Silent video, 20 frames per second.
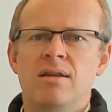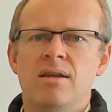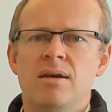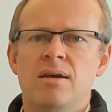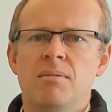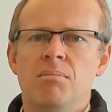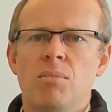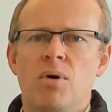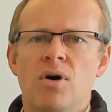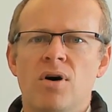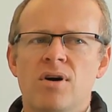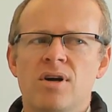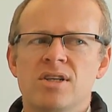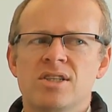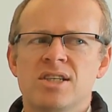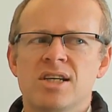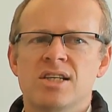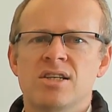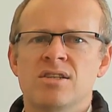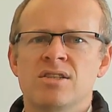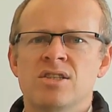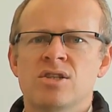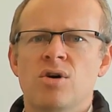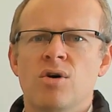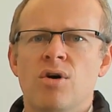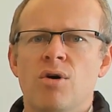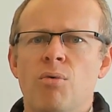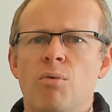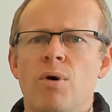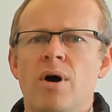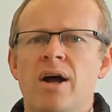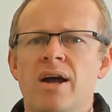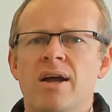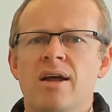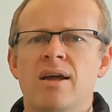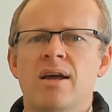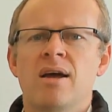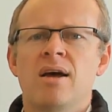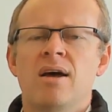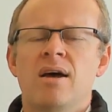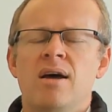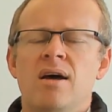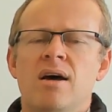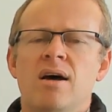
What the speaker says: The markets has got a way